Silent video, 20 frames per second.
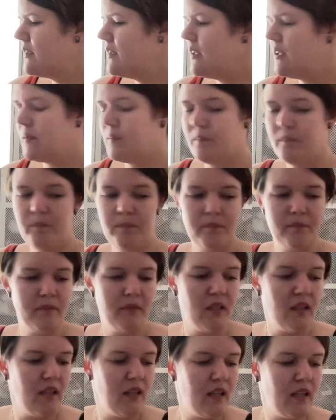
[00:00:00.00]
Yeah.
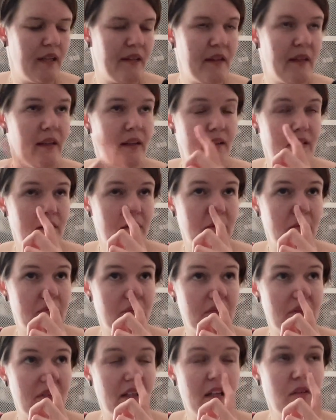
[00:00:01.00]
And then
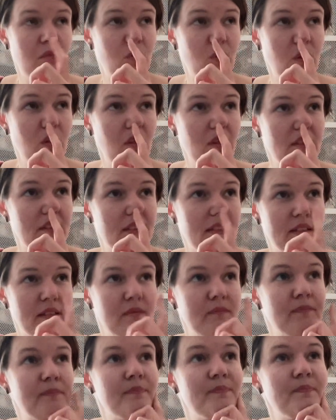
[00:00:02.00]
there was
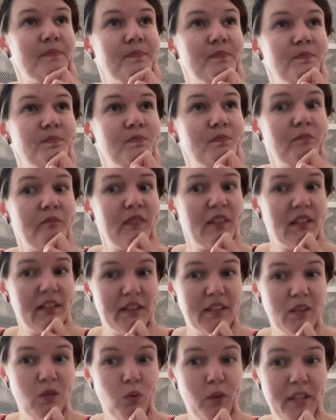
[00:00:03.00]

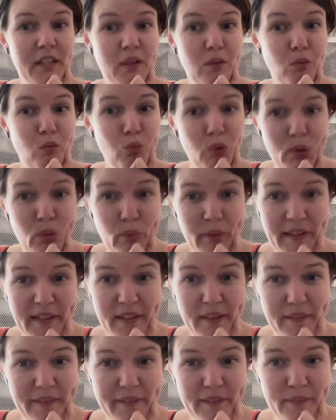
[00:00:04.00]
the wedding
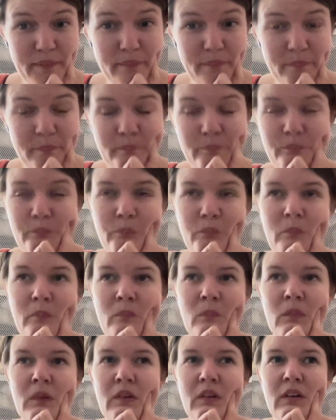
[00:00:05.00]
weekend.
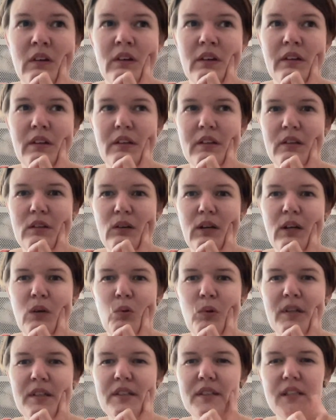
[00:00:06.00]
So I
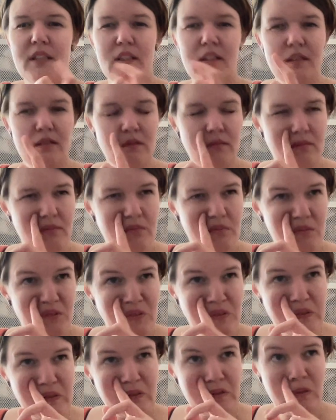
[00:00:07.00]
went there.
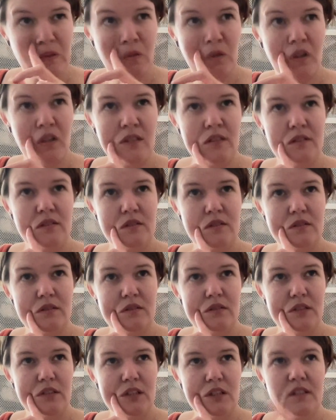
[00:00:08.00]
On
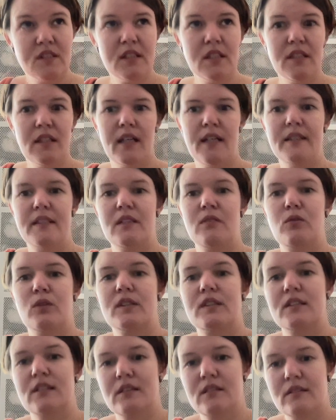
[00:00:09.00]
Thursday night there
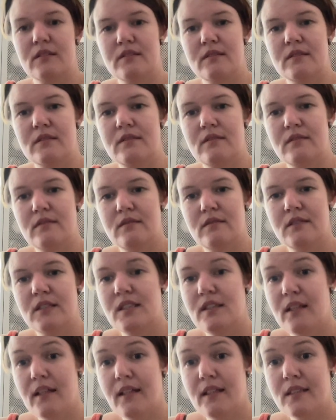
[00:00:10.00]
was a knit
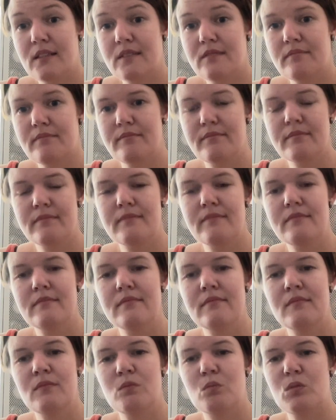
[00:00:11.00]
night,
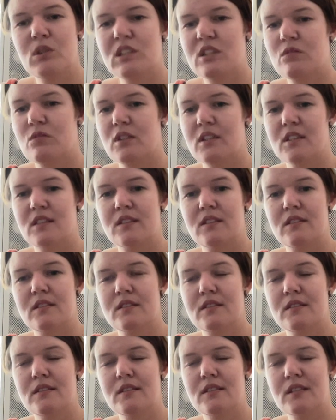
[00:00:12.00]
which was
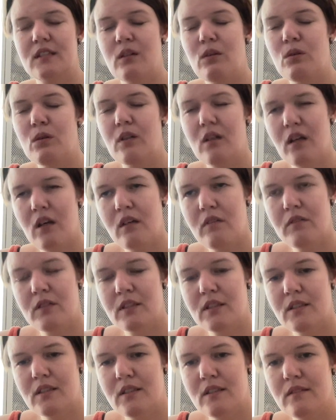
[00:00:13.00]
so
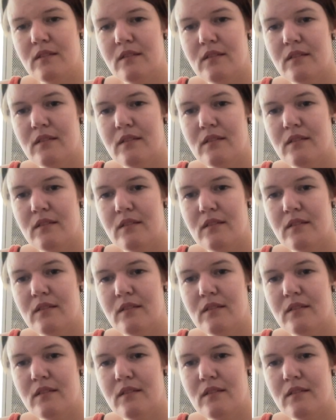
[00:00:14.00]
lovely.